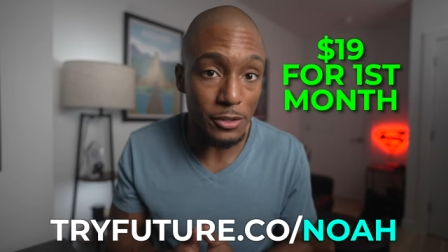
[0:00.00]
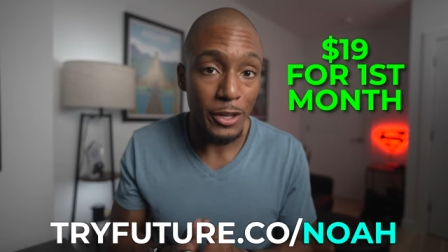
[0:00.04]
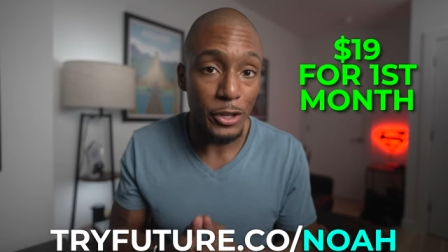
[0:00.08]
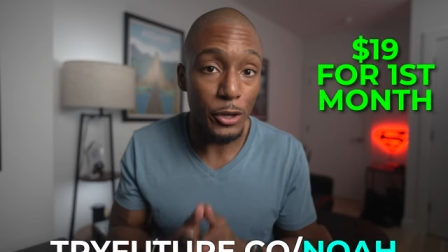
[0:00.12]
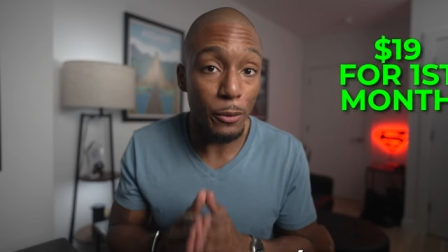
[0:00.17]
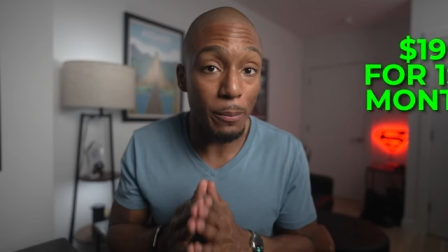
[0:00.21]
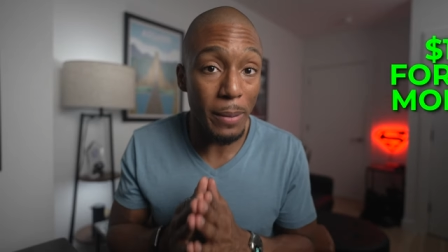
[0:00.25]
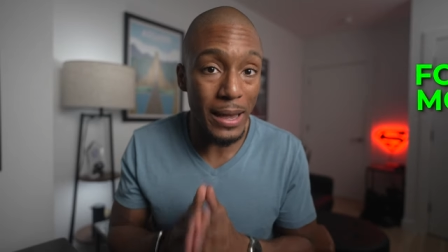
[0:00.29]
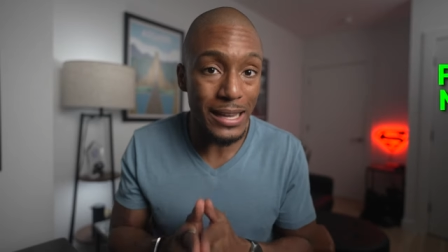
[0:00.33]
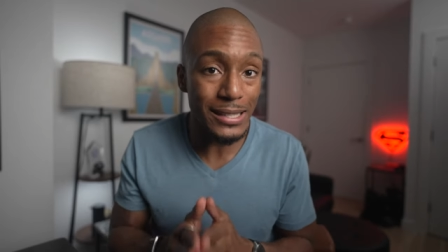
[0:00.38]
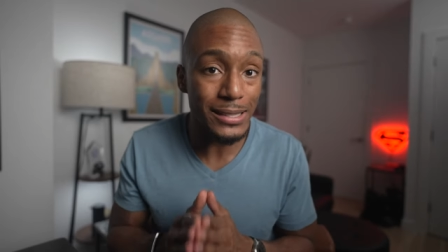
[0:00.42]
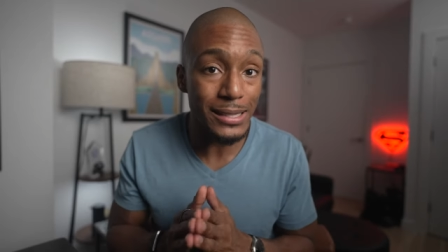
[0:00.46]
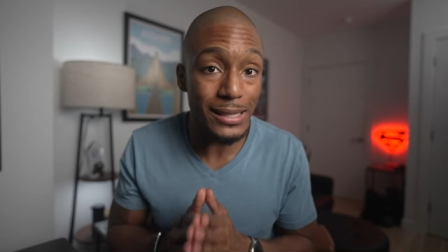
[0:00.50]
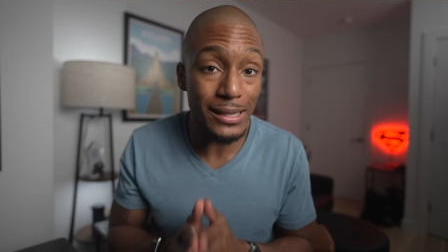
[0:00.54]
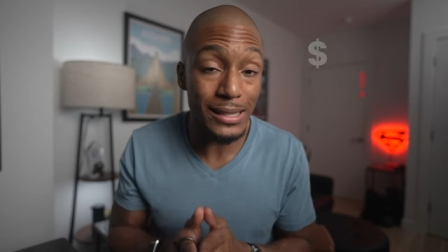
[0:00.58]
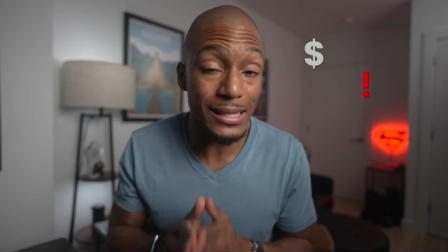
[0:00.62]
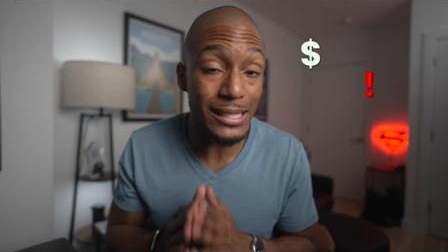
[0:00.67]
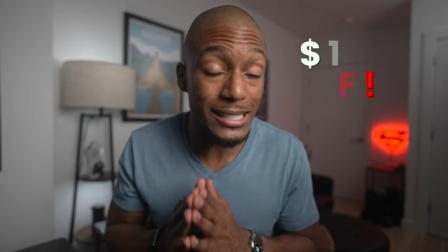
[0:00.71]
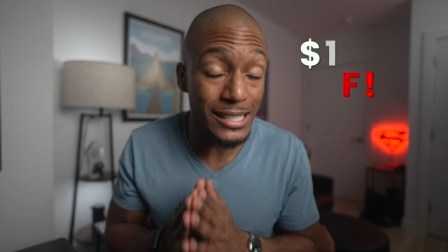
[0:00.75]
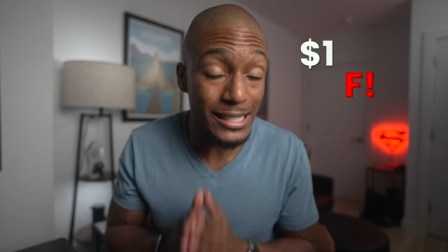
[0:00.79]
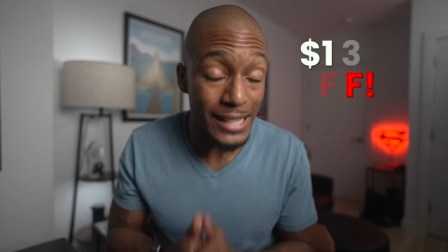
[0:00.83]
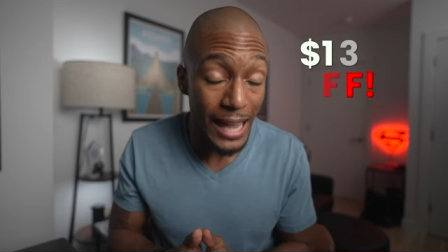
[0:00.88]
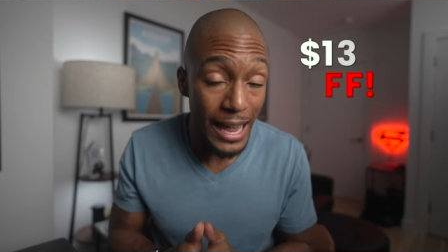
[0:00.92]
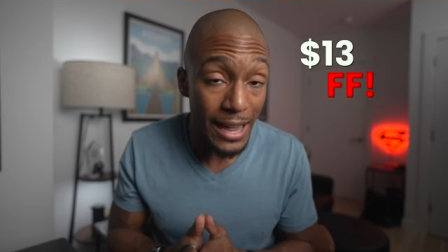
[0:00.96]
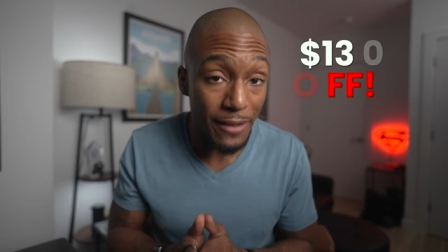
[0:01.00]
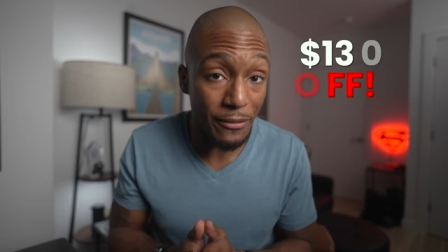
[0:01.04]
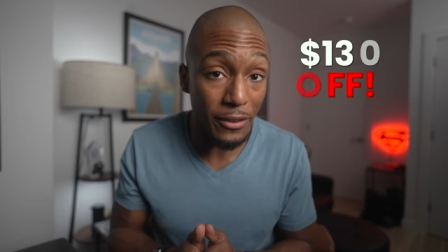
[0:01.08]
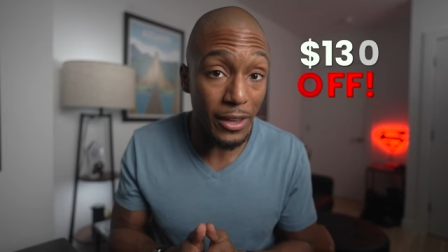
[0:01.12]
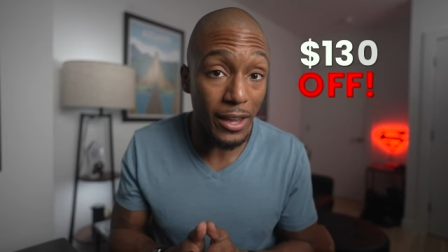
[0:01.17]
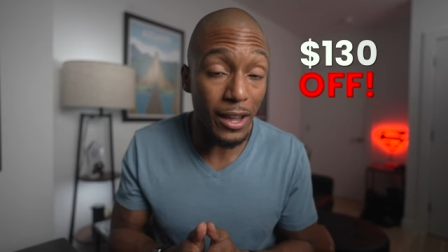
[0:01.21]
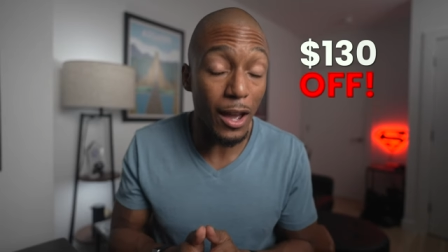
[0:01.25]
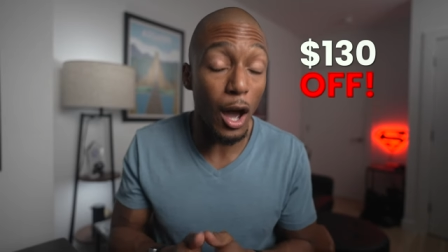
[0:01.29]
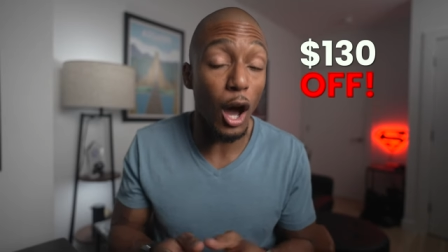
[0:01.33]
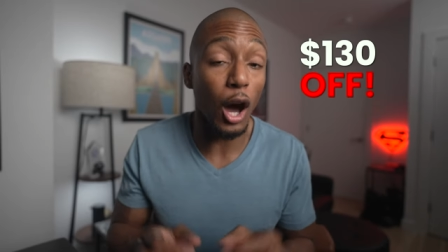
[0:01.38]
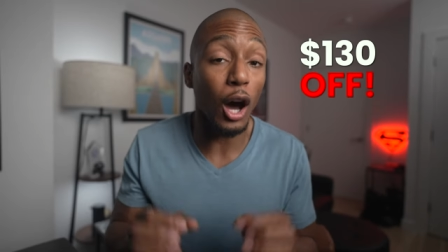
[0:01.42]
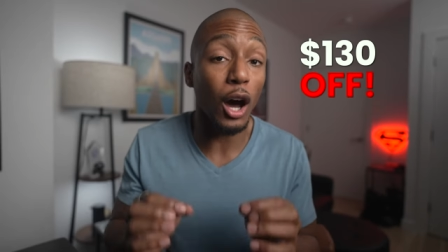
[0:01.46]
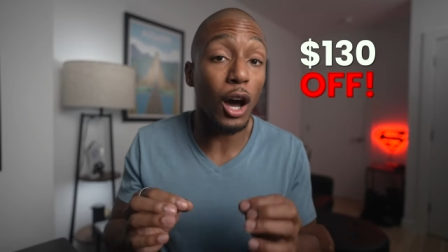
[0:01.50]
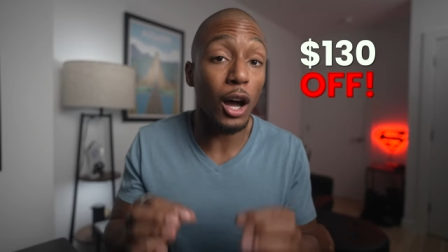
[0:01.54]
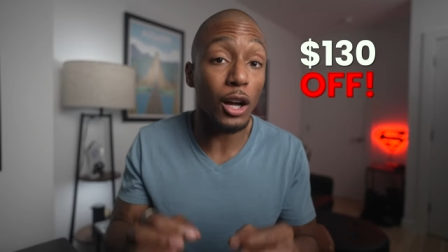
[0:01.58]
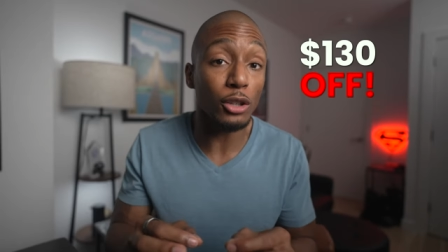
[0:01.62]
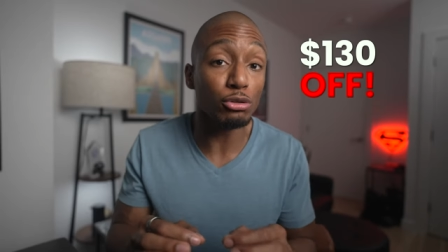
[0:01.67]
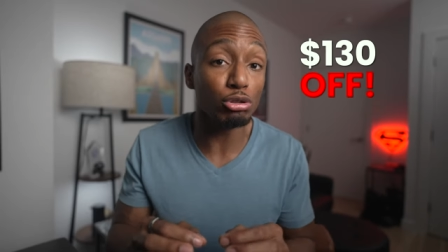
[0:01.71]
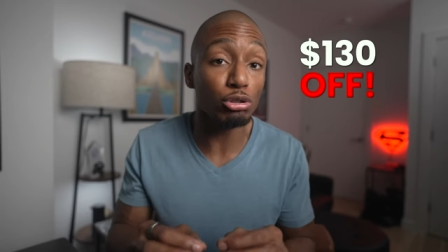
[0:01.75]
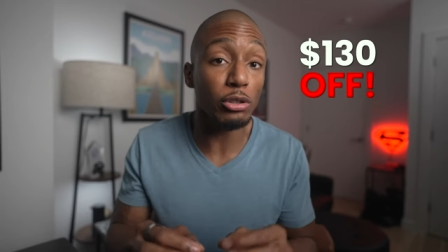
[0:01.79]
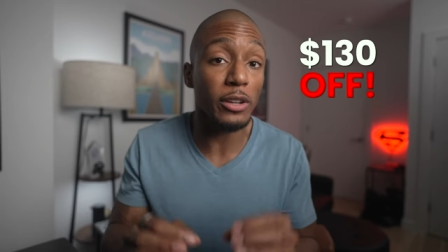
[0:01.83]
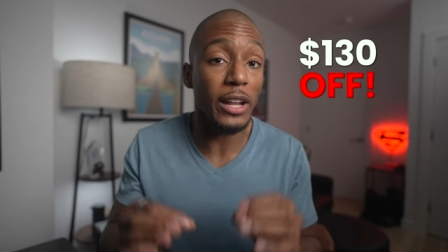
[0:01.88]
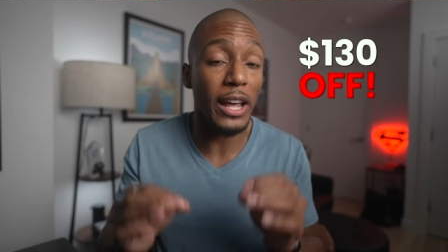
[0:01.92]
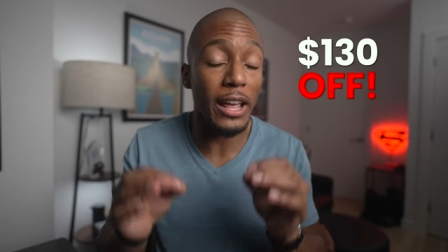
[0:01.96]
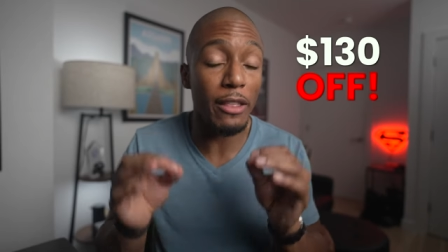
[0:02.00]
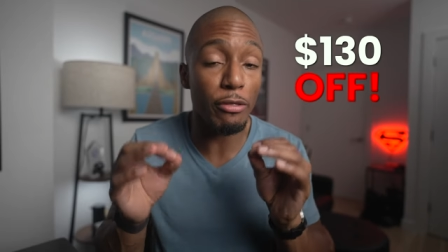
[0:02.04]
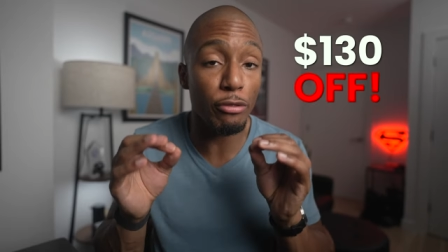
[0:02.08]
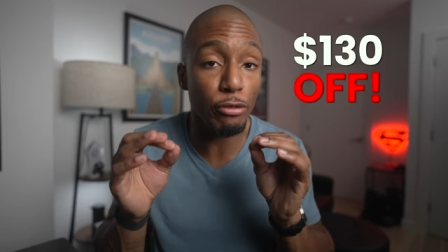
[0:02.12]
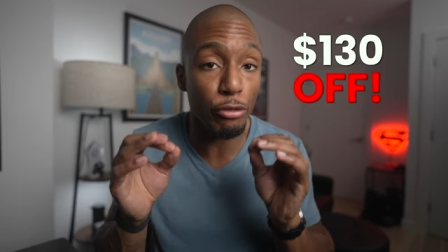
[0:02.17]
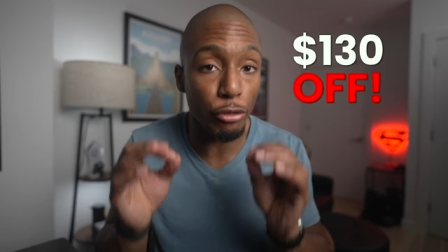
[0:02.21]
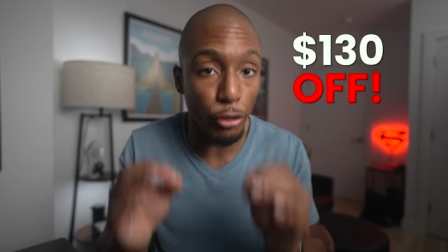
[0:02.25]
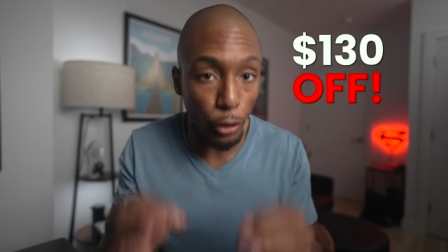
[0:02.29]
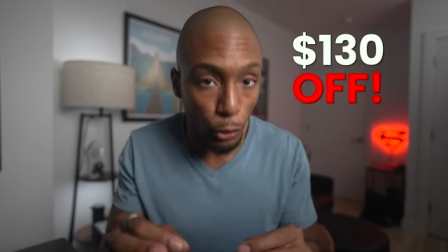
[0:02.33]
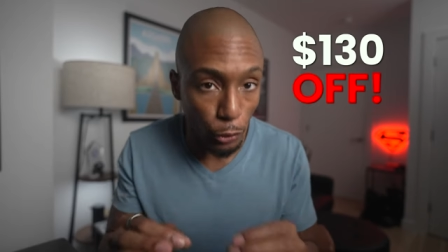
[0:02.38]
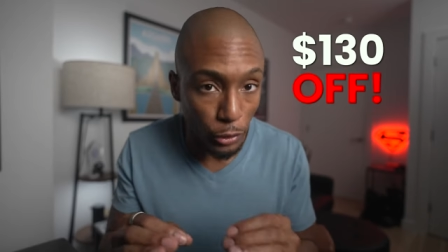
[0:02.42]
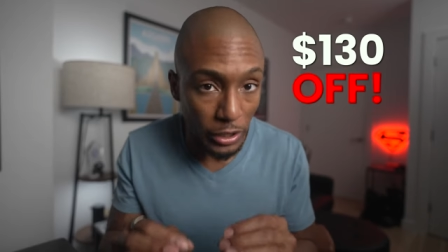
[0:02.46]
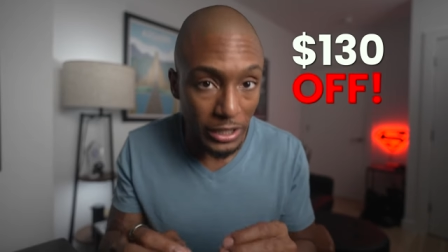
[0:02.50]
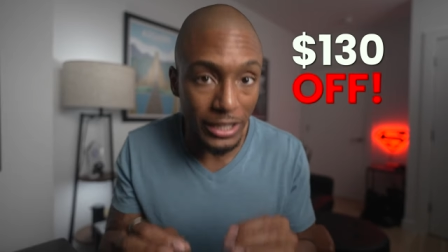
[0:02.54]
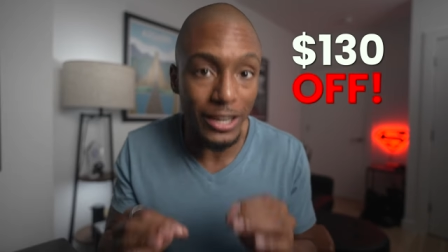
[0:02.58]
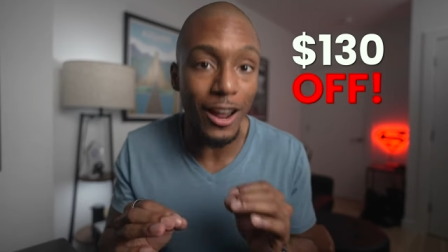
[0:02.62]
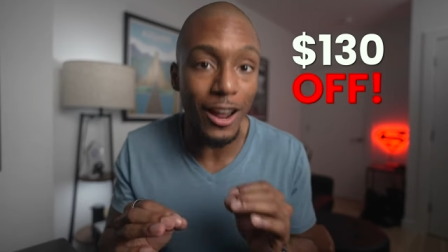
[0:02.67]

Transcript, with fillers: You're basically saving one hundred thirty